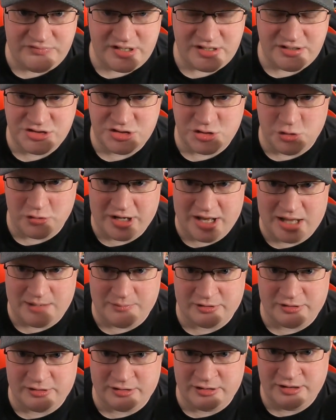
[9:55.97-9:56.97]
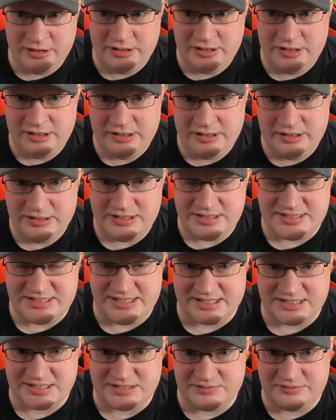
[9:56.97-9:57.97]
Soul Calibur
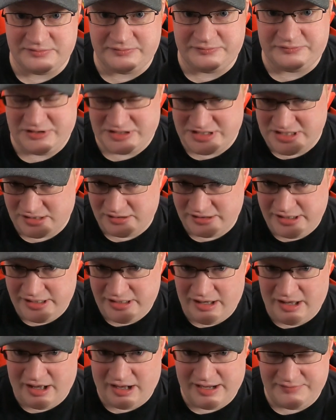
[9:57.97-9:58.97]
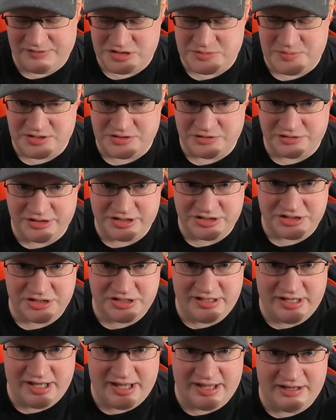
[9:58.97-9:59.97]
six. Physically, I have the special
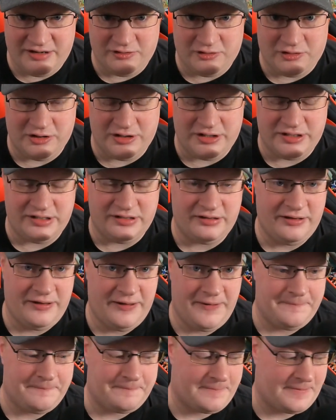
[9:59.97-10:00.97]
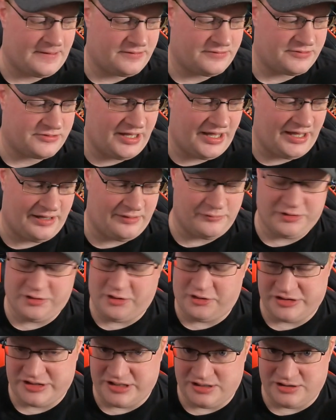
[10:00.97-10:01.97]
edition, and on and with all
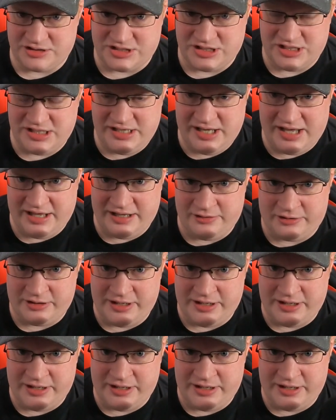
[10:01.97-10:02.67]
the D L C. And on